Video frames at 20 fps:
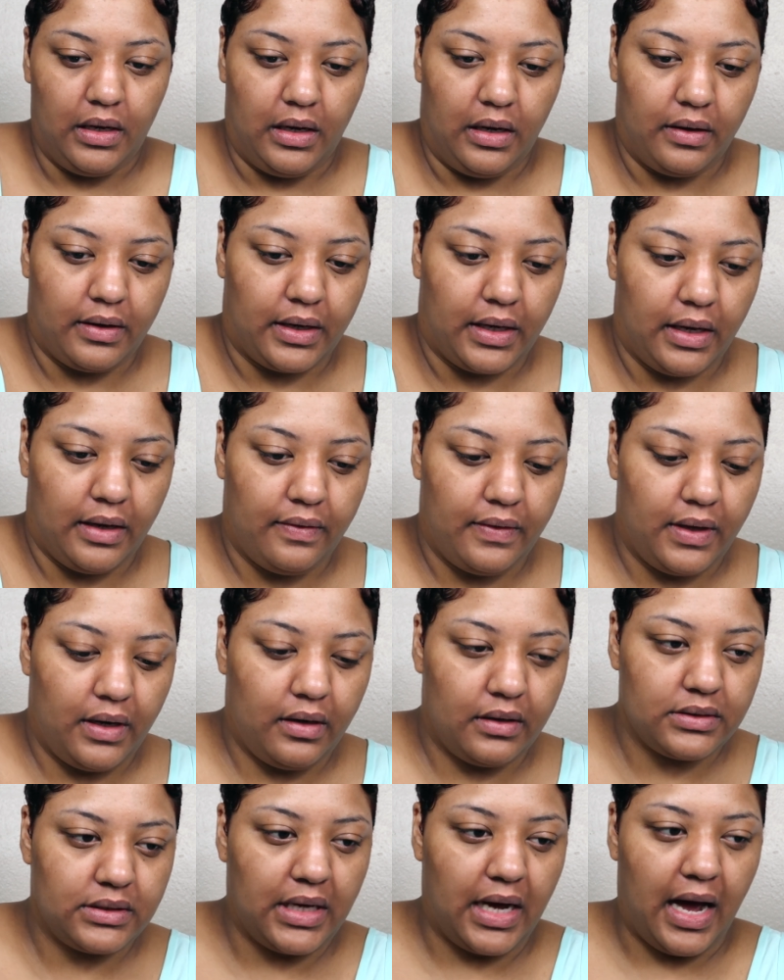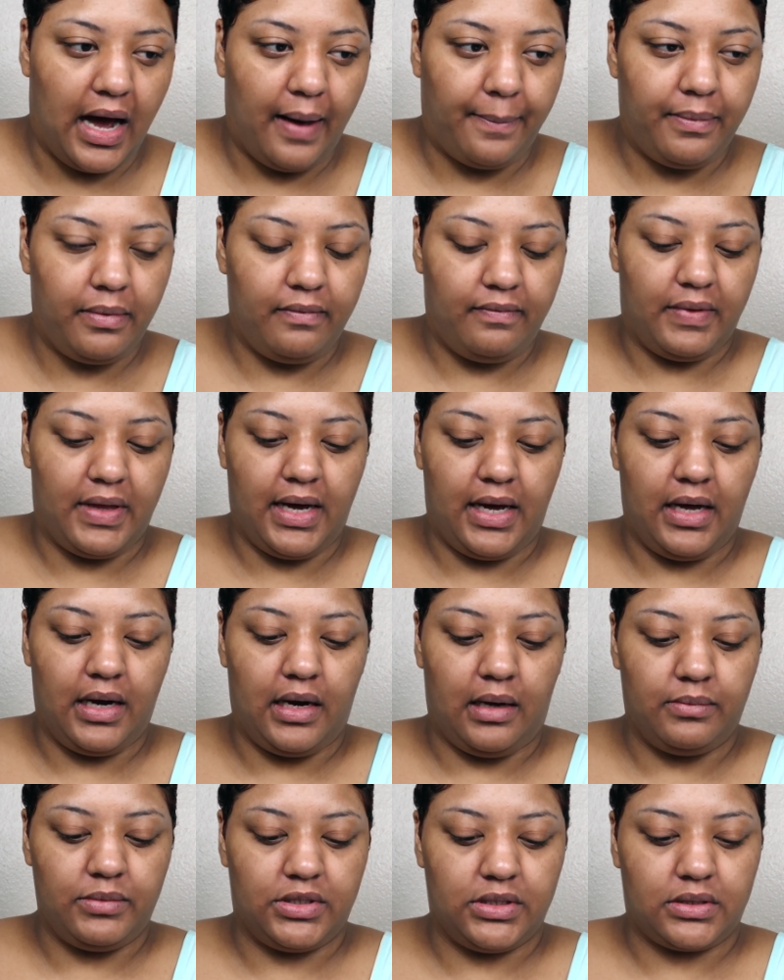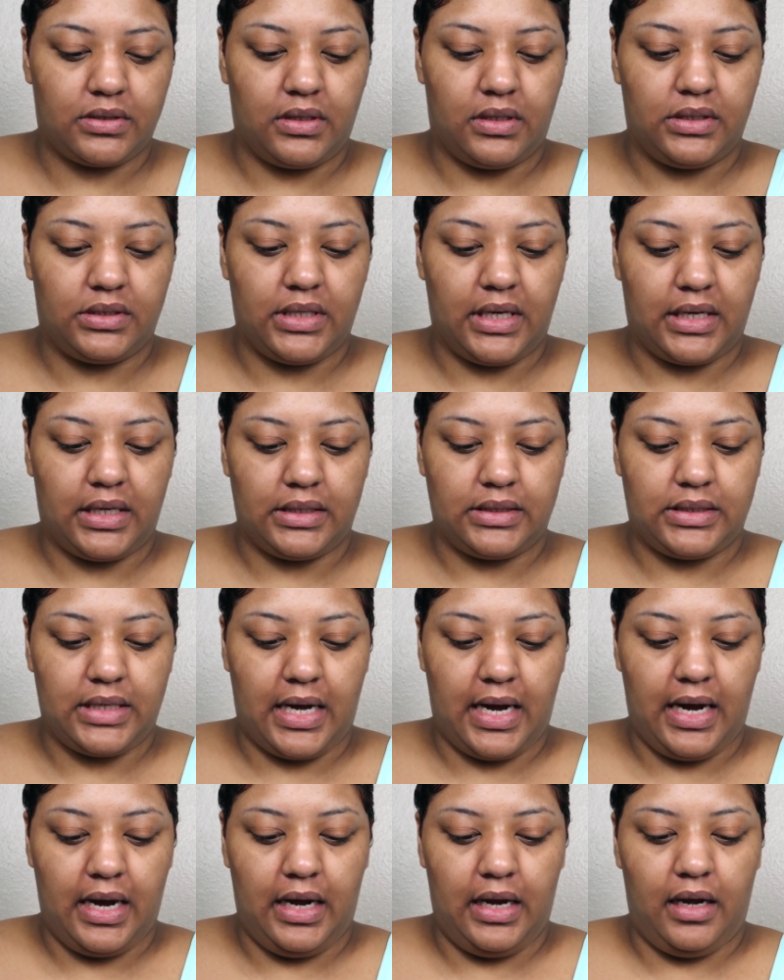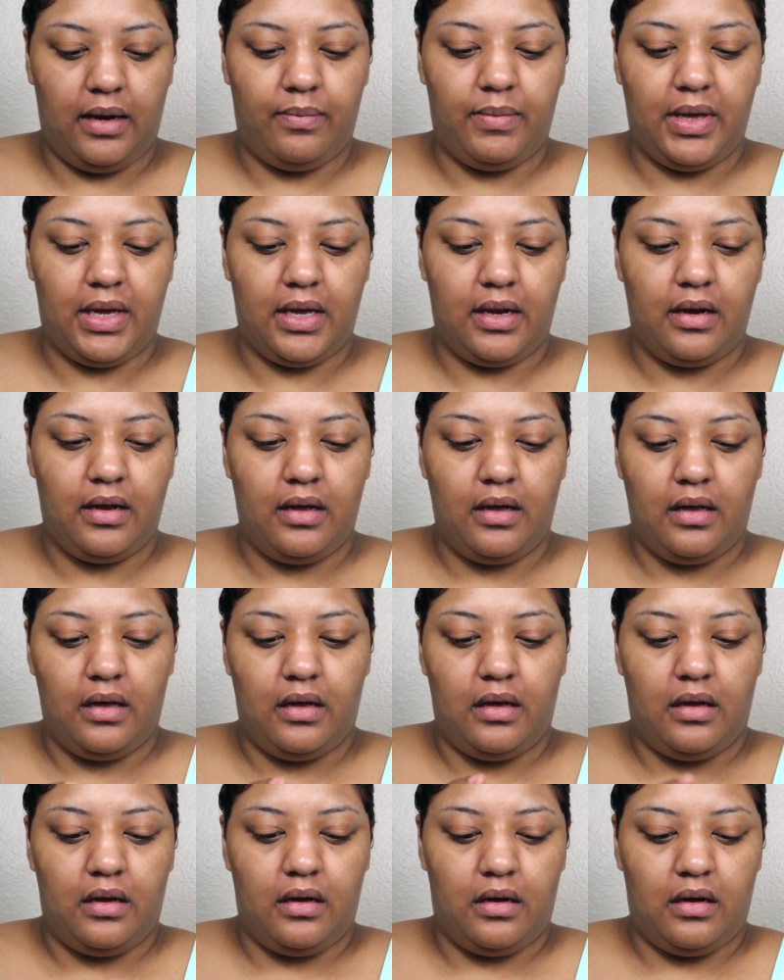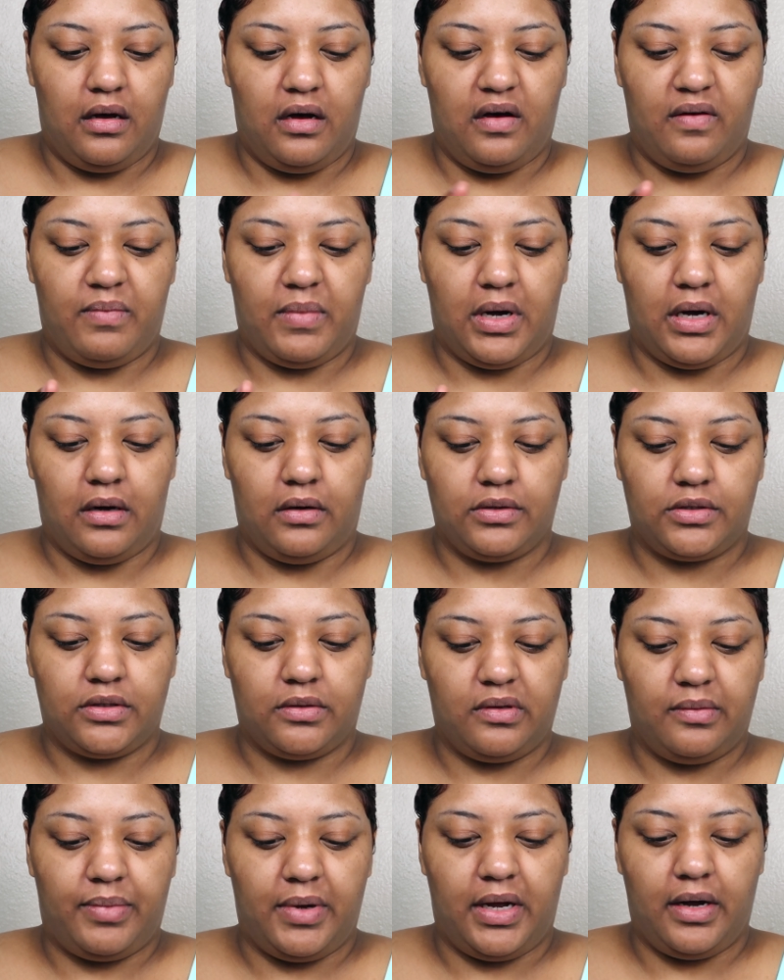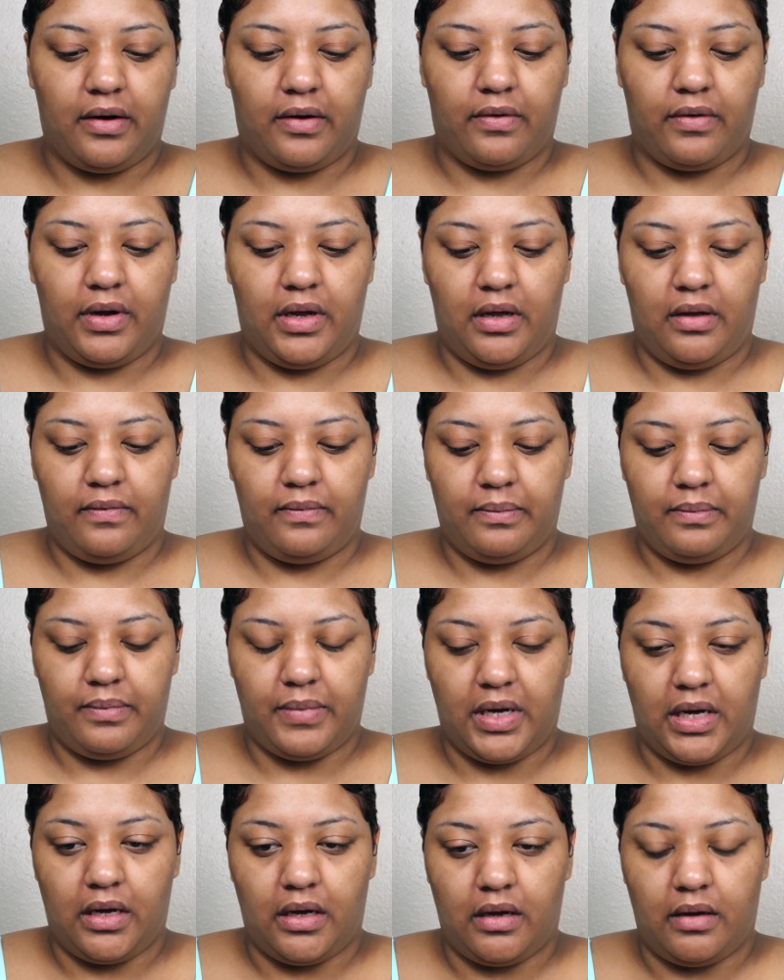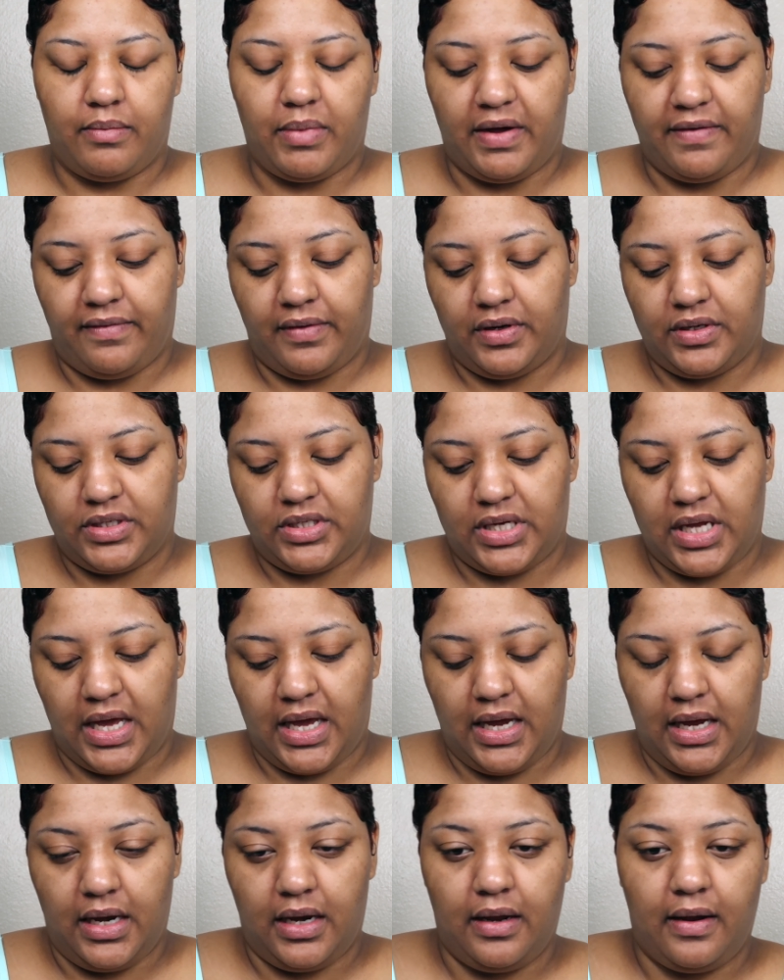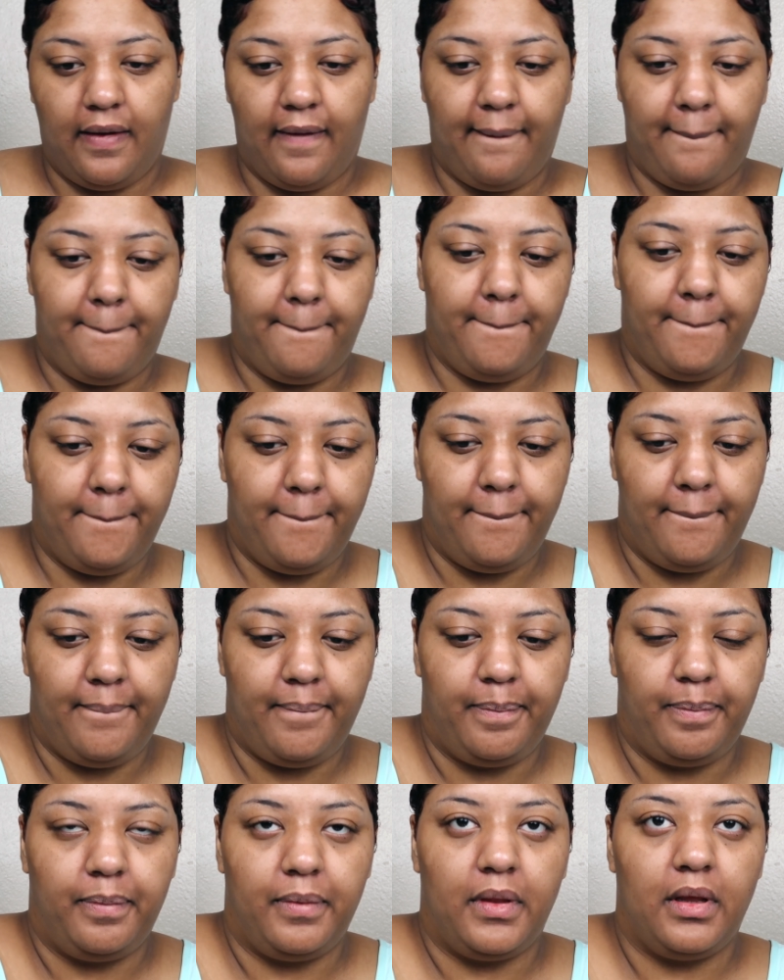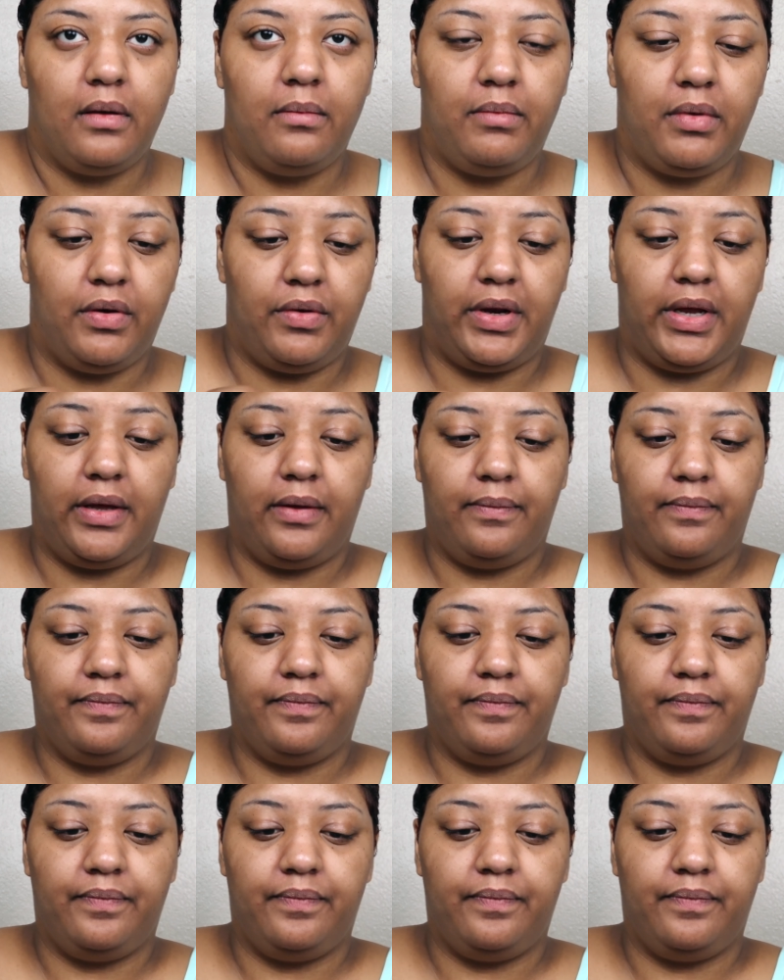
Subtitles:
Okay, and then on top of that, I'm just going to take a tiny bit of my Ultra Repair Cream by First Aid Beauty,